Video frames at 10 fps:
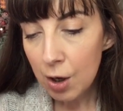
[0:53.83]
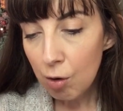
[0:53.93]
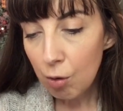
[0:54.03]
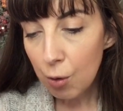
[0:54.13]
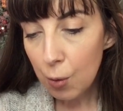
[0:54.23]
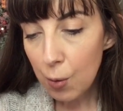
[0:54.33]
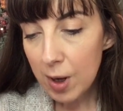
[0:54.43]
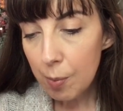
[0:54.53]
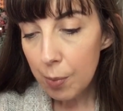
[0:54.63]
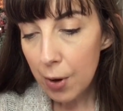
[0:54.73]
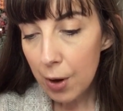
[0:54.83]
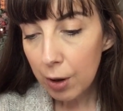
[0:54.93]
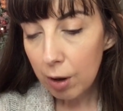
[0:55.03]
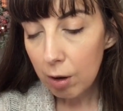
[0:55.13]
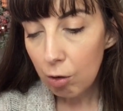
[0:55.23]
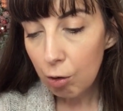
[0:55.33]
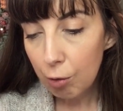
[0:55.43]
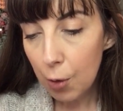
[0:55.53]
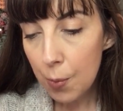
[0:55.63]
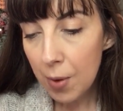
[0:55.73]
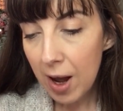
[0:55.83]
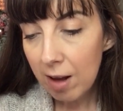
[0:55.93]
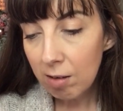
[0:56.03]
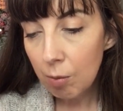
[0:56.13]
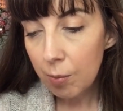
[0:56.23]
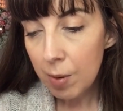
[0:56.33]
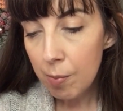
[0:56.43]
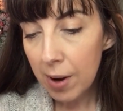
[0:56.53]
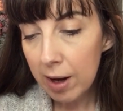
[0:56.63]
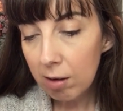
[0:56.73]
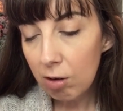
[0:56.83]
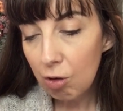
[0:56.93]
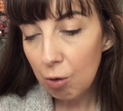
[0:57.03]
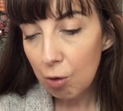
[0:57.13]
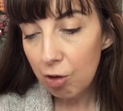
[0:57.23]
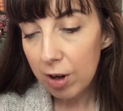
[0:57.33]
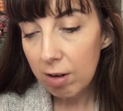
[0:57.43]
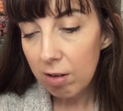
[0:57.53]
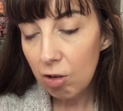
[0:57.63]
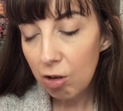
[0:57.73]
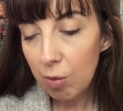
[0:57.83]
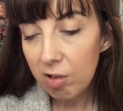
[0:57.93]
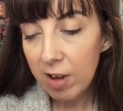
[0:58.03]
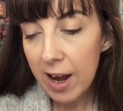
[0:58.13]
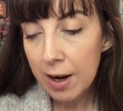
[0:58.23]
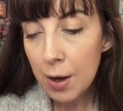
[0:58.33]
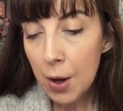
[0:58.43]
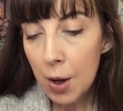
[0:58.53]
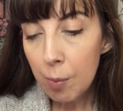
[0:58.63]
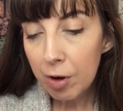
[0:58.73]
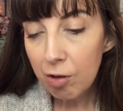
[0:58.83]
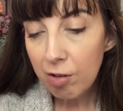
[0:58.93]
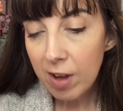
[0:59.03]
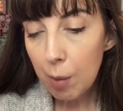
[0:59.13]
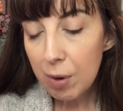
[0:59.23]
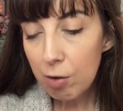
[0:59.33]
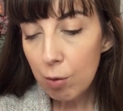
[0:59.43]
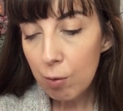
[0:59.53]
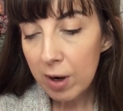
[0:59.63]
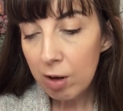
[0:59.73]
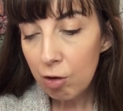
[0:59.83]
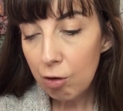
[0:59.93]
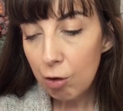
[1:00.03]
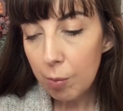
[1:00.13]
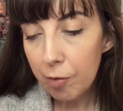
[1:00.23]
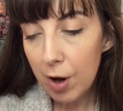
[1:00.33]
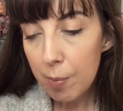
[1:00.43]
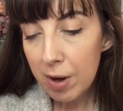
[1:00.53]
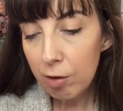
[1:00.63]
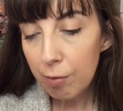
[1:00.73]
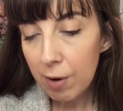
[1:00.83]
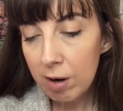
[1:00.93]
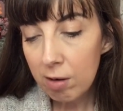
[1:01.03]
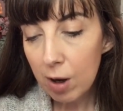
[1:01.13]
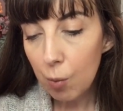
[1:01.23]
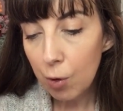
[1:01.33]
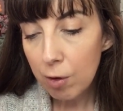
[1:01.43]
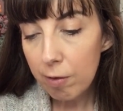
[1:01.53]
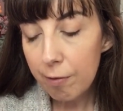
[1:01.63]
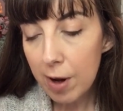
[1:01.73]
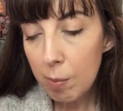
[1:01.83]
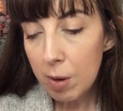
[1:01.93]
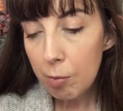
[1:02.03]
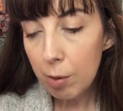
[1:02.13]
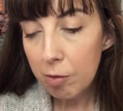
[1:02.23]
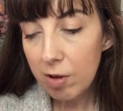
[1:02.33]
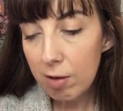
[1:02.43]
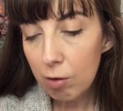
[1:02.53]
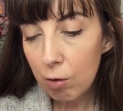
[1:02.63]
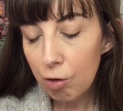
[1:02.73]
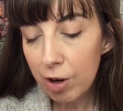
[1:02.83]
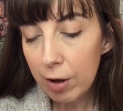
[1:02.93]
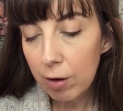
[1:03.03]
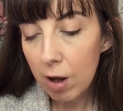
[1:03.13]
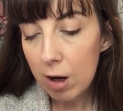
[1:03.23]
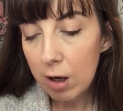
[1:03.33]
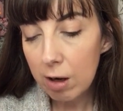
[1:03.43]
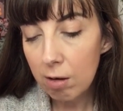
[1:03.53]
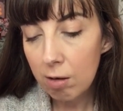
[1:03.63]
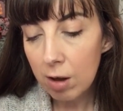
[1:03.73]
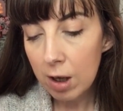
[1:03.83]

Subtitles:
Tori Bergstrom, hasn't been back to Georgia since she was 10, but she's happy to arrange a job for her best friend at one of the family properties on Jekyll Island.